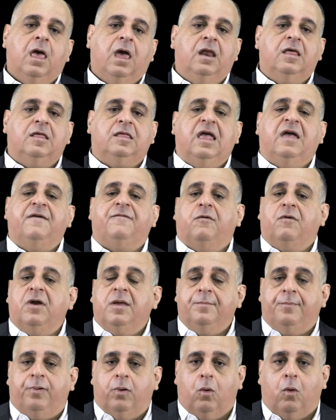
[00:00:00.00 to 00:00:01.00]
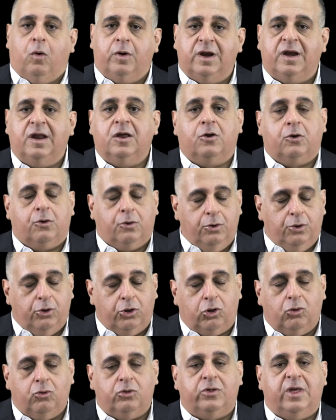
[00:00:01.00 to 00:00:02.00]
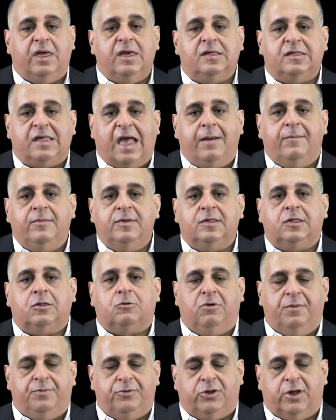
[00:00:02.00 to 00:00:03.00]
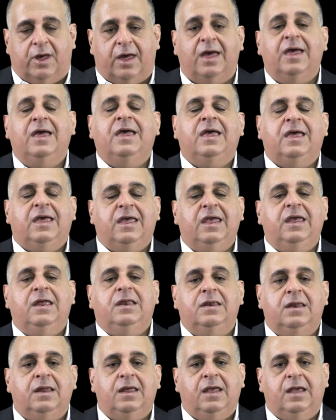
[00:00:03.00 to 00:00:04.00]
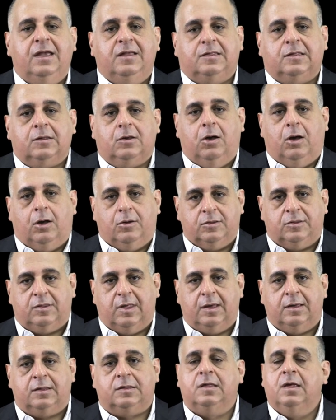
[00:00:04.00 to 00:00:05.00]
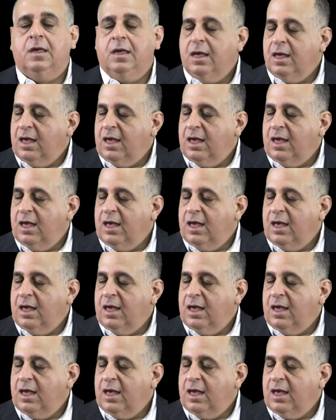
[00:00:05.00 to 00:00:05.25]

It is therefore important and crucial to examine Scripture in its context.